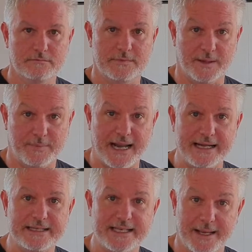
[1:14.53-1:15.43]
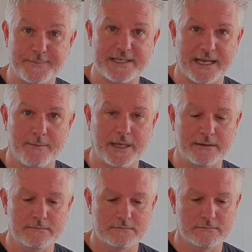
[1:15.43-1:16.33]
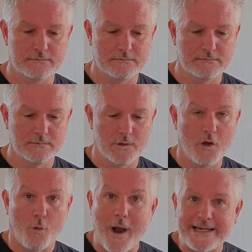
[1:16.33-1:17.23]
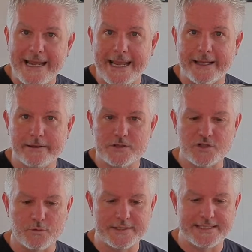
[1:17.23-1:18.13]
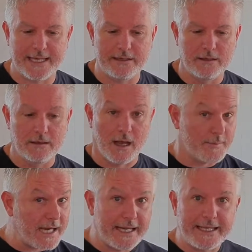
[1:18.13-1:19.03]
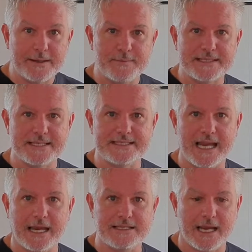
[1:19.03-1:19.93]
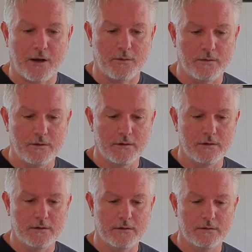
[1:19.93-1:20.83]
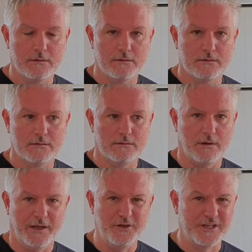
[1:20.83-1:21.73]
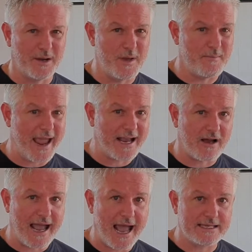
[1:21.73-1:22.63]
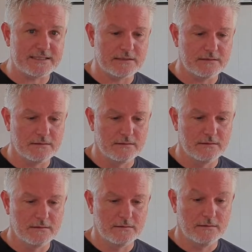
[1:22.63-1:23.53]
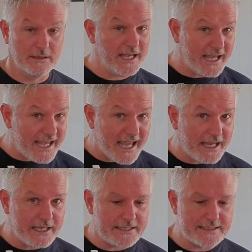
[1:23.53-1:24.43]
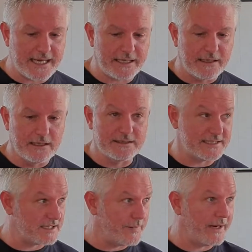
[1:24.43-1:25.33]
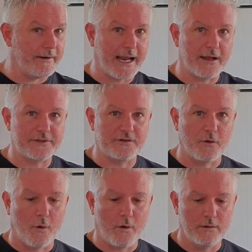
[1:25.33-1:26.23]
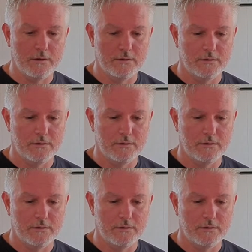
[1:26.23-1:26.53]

The blood kept coming. "Wait here," Sean said. "I'm going to get Mrs Tantal." "Are you coming back?" I asked. Yeah, he said, disappearing out the door.